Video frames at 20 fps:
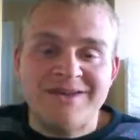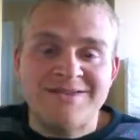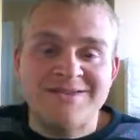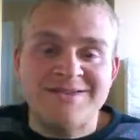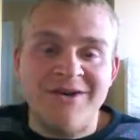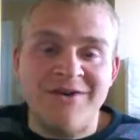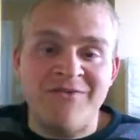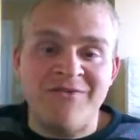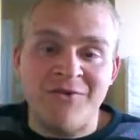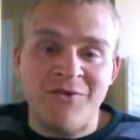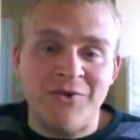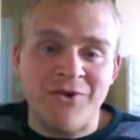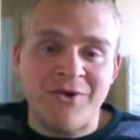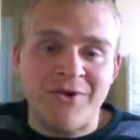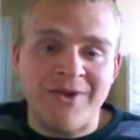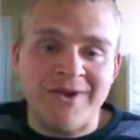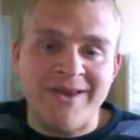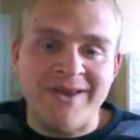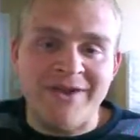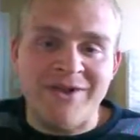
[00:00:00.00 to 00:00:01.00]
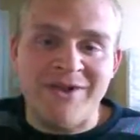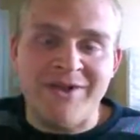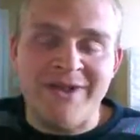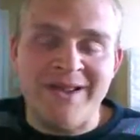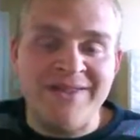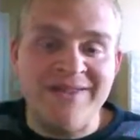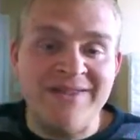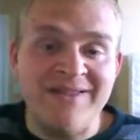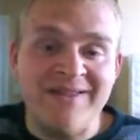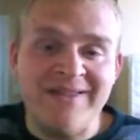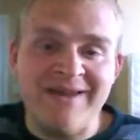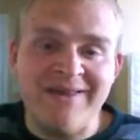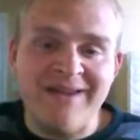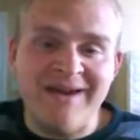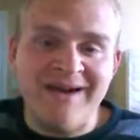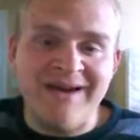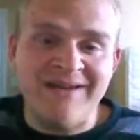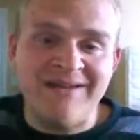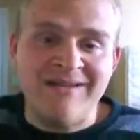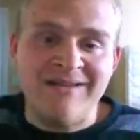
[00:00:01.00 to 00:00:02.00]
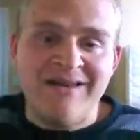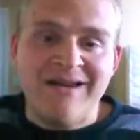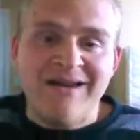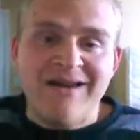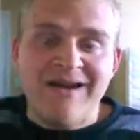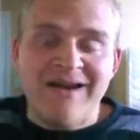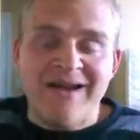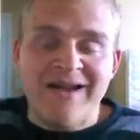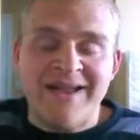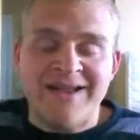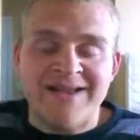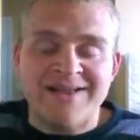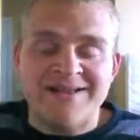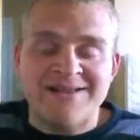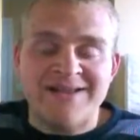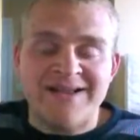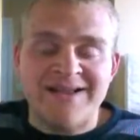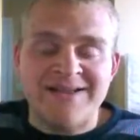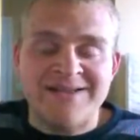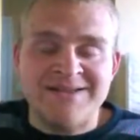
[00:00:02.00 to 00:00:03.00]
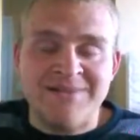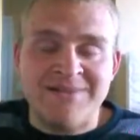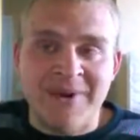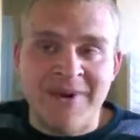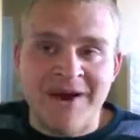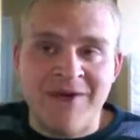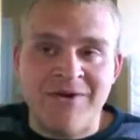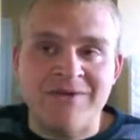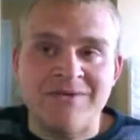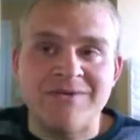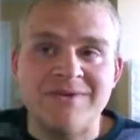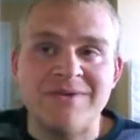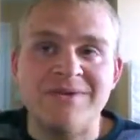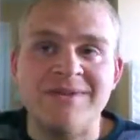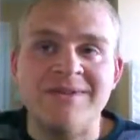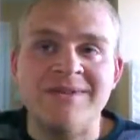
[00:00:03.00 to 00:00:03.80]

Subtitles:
self-glory or anything like that. It's about